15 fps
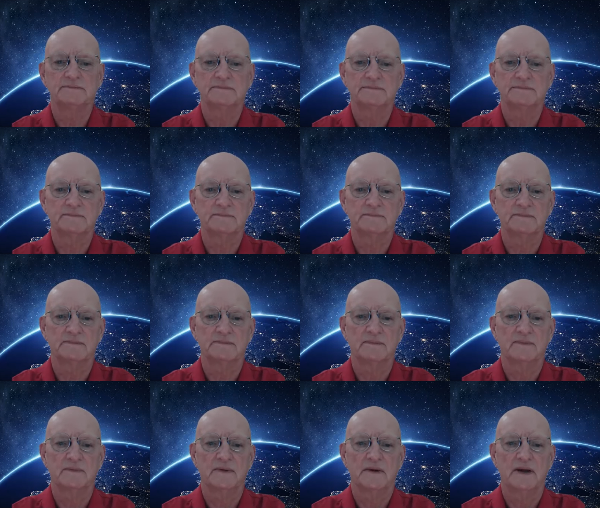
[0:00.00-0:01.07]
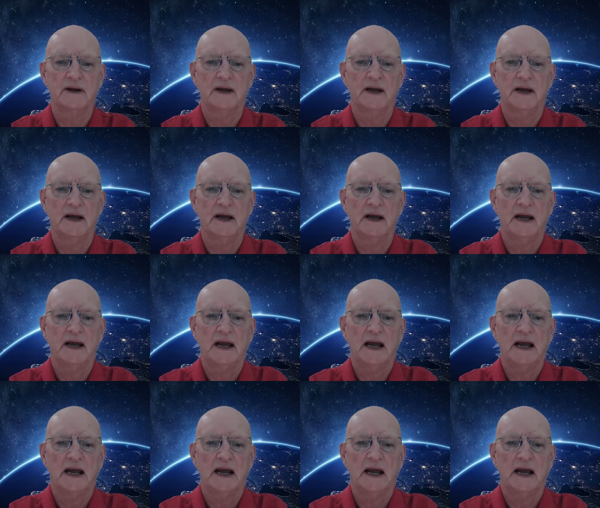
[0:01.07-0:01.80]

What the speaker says: No one is speaking in this clip.